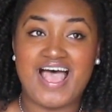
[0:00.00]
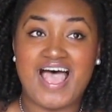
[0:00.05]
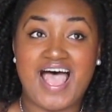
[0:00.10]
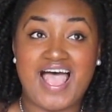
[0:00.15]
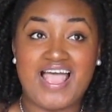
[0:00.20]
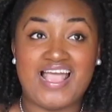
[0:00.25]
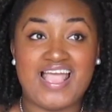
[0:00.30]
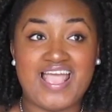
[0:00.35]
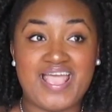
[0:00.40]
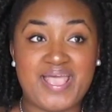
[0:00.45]

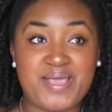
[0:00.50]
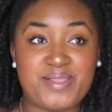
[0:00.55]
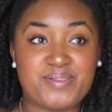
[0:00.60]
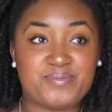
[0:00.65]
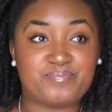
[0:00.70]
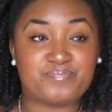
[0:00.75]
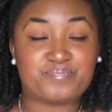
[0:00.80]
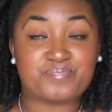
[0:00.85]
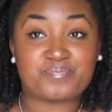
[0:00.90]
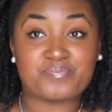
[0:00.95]

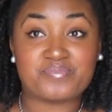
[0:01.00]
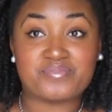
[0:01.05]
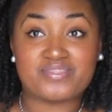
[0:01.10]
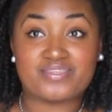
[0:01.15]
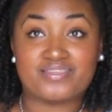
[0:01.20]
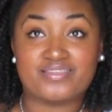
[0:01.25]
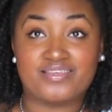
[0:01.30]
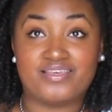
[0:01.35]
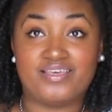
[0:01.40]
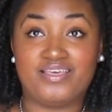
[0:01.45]
And
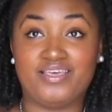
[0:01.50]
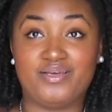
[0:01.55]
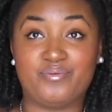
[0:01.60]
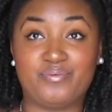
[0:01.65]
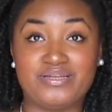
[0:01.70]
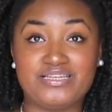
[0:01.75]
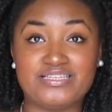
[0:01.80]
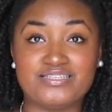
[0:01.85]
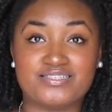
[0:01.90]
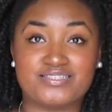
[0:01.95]
he
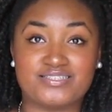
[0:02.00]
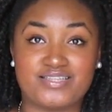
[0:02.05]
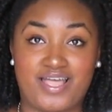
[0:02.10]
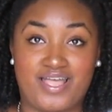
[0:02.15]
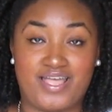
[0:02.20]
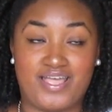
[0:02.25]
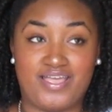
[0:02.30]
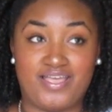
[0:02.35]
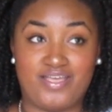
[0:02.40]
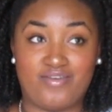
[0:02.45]
went and
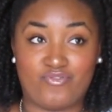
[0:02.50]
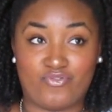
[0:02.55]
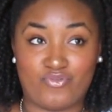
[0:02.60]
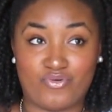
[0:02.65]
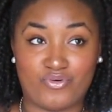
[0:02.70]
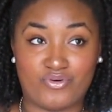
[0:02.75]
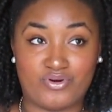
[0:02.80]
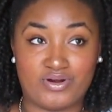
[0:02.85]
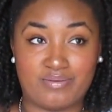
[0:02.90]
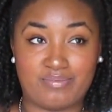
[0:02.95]
stayed
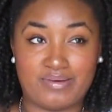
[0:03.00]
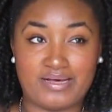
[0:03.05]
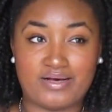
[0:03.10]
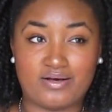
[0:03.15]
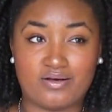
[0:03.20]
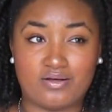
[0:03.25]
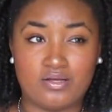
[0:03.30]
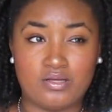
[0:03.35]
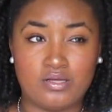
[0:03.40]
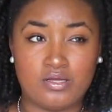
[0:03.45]
for
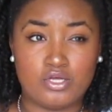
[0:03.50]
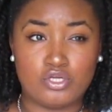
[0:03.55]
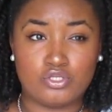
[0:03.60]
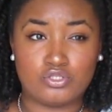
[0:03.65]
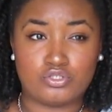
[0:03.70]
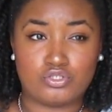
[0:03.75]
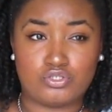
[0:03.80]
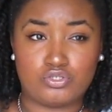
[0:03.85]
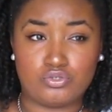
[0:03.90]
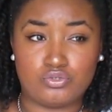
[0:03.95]
about
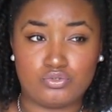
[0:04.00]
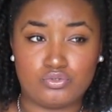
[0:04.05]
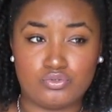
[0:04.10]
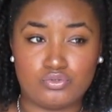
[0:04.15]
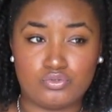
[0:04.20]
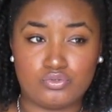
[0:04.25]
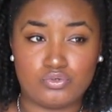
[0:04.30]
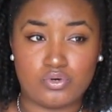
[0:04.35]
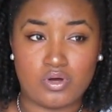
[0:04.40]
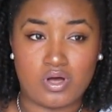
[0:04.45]

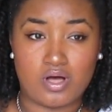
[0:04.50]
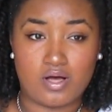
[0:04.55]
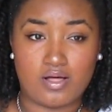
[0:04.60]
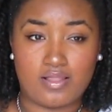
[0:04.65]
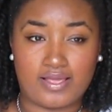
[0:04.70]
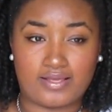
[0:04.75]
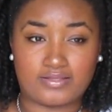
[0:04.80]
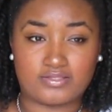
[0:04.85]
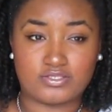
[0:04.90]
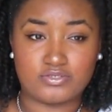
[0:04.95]
two
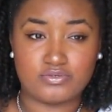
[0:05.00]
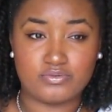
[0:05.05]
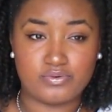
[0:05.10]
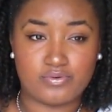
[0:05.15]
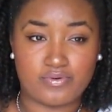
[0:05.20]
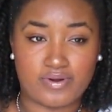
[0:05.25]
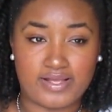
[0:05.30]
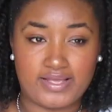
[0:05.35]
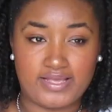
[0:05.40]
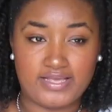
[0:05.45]

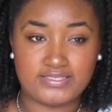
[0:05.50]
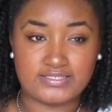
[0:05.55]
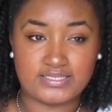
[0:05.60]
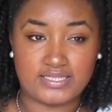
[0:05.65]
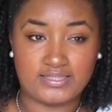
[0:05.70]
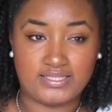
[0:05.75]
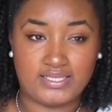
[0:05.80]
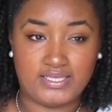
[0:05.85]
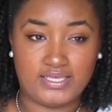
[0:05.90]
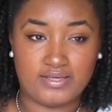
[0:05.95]
grades.
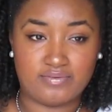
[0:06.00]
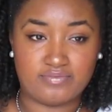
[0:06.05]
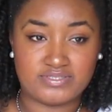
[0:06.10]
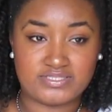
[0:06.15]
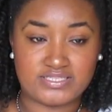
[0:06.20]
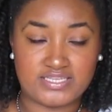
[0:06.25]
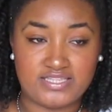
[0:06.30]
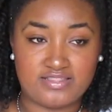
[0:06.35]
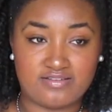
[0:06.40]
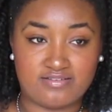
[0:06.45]
I think it
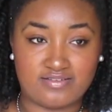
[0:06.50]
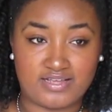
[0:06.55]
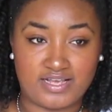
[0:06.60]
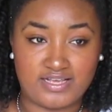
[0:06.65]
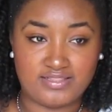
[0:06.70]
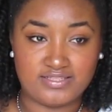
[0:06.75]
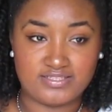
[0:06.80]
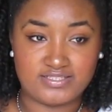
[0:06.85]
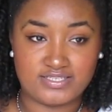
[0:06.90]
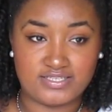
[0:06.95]
was either
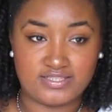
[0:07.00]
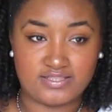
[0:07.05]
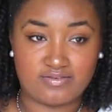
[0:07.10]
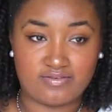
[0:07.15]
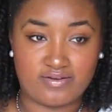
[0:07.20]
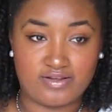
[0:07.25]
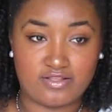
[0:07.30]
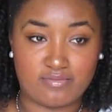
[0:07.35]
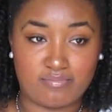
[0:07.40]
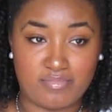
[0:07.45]
9th and 10th
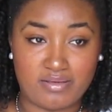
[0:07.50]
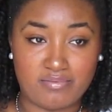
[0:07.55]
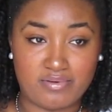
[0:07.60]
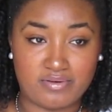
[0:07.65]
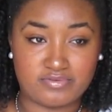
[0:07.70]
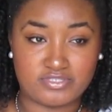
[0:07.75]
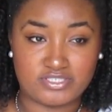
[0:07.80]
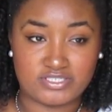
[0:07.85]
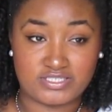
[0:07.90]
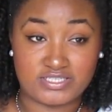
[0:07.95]
grade, or maybe it
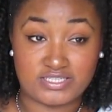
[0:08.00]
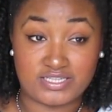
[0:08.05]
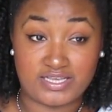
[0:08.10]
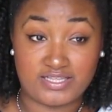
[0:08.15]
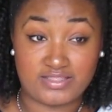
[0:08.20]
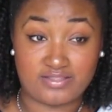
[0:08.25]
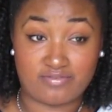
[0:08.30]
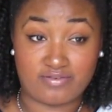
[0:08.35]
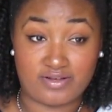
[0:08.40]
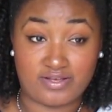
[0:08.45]
was just
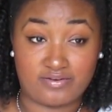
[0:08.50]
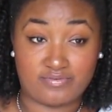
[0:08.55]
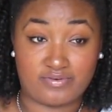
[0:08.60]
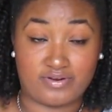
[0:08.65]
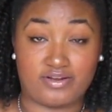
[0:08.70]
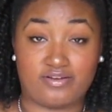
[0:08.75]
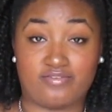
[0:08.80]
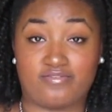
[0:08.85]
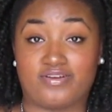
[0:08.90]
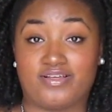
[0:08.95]
9th grade or
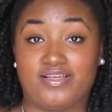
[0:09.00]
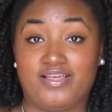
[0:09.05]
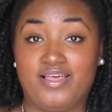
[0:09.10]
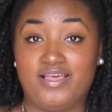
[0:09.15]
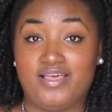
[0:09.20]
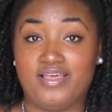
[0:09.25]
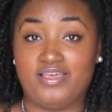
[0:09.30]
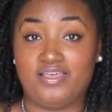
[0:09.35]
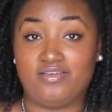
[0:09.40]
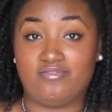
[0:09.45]
whatever.
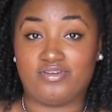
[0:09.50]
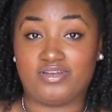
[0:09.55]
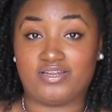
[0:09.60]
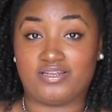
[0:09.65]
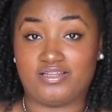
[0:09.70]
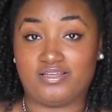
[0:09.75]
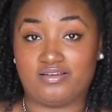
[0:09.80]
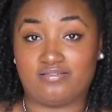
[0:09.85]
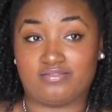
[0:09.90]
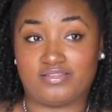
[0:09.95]
He went
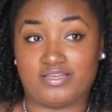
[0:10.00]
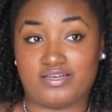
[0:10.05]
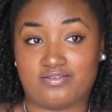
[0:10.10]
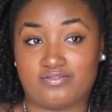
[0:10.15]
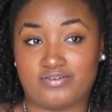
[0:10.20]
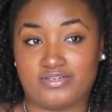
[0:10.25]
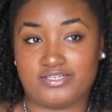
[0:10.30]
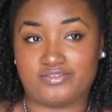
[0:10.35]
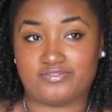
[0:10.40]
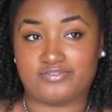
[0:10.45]
and lived there or
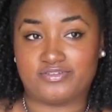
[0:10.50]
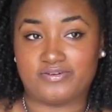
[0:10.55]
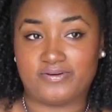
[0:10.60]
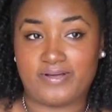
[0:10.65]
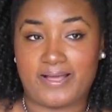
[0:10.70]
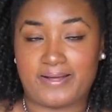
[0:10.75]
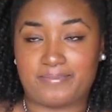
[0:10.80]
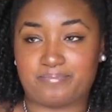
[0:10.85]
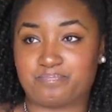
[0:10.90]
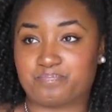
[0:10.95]
whatever.
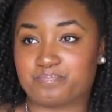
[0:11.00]
Okay,